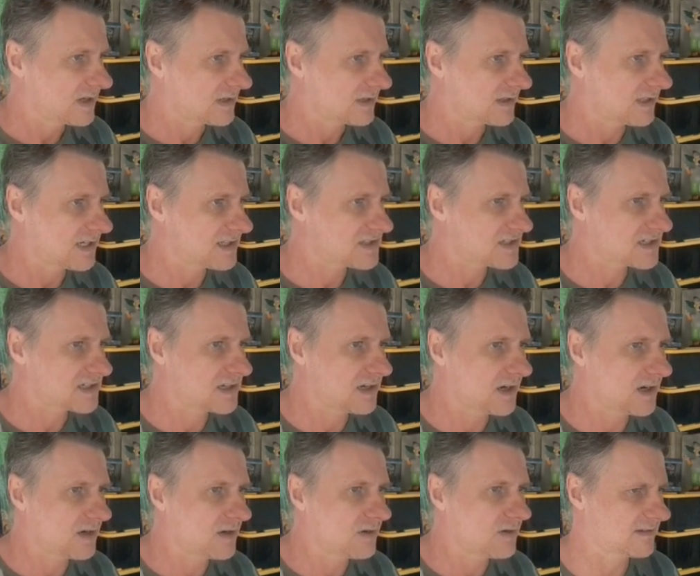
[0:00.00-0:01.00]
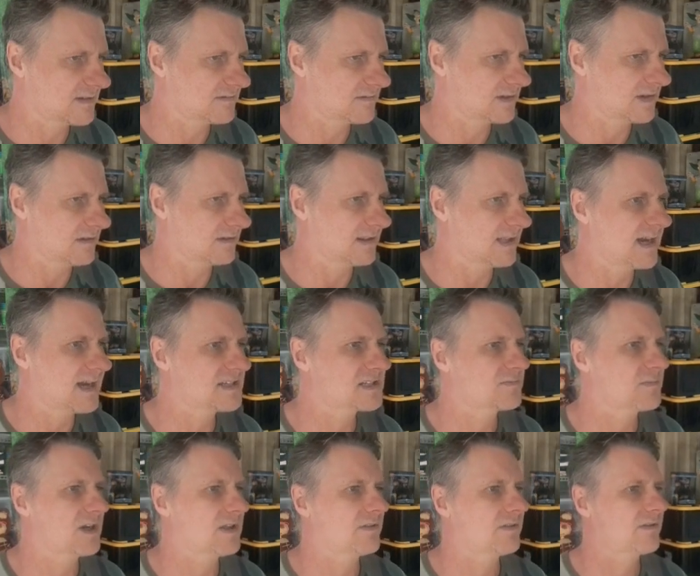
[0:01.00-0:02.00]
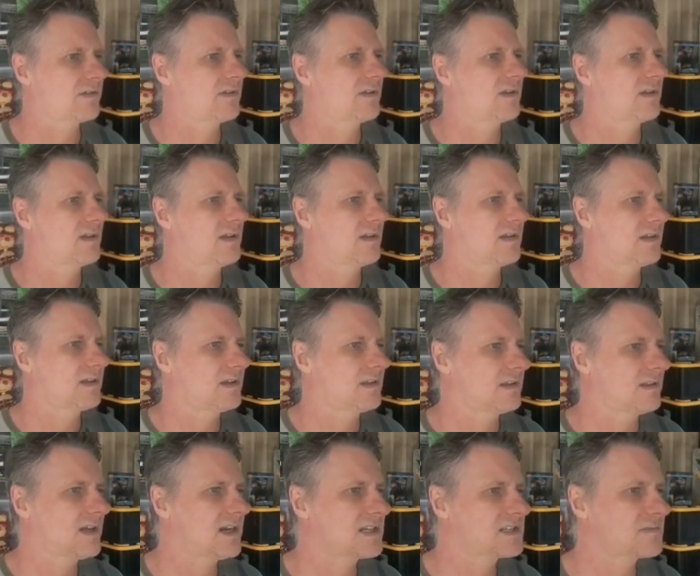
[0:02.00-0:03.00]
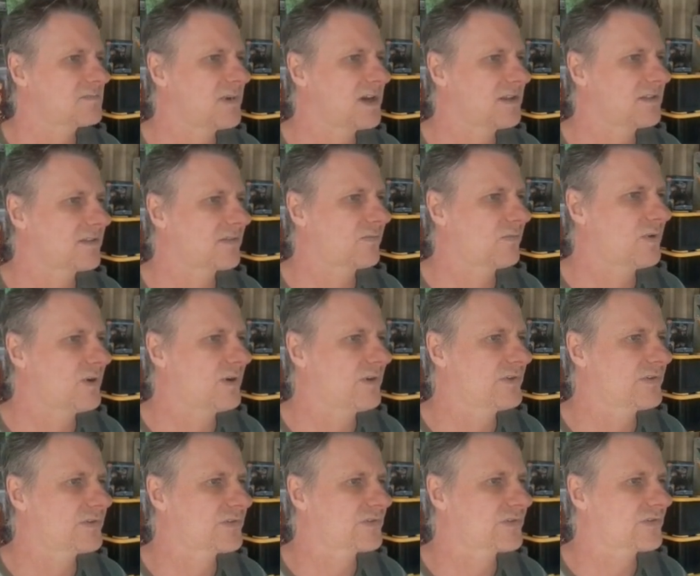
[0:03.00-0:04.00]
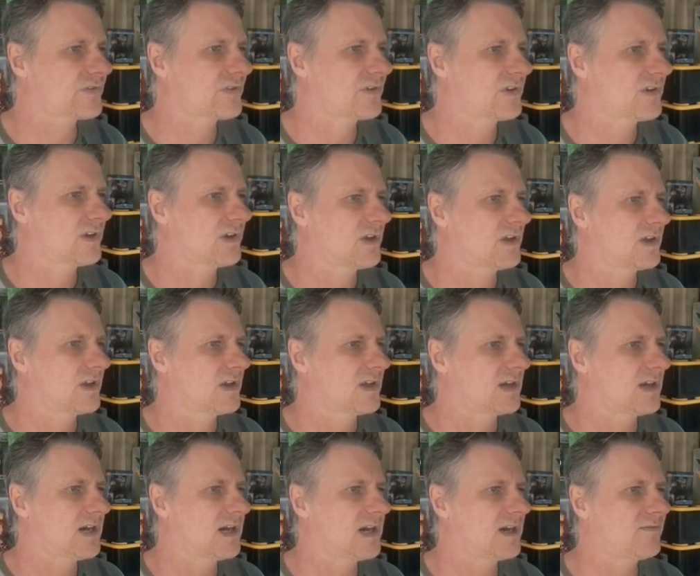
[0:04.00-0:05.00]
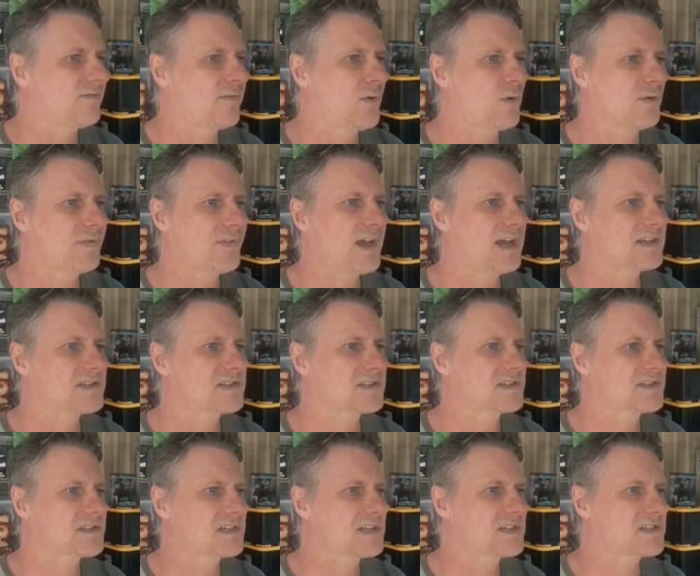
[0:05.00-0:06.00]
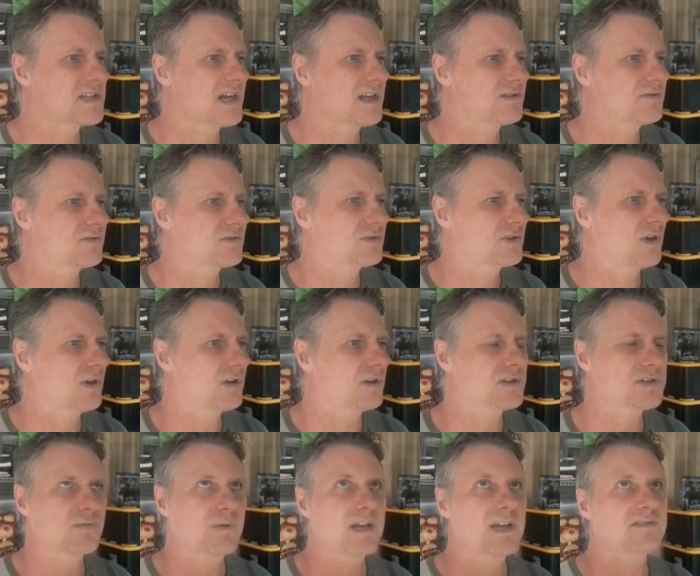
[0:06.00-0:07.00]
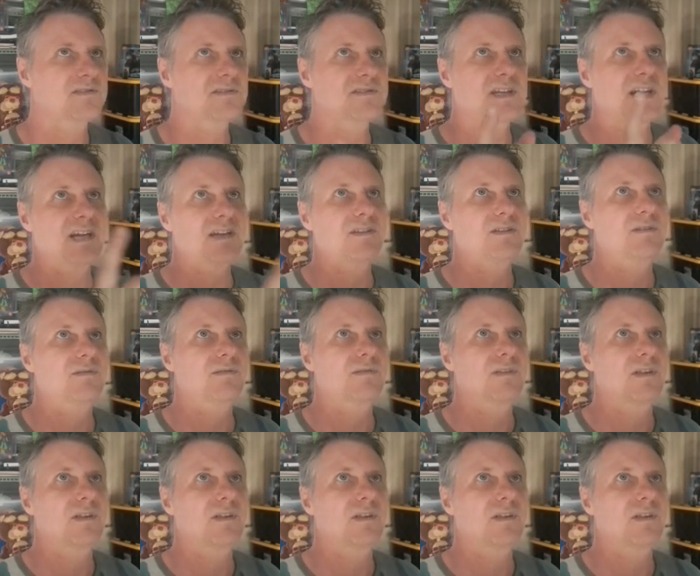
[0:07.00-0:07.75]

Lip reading: Let's go. I'm going last month. Last month was $4,600. We had to take the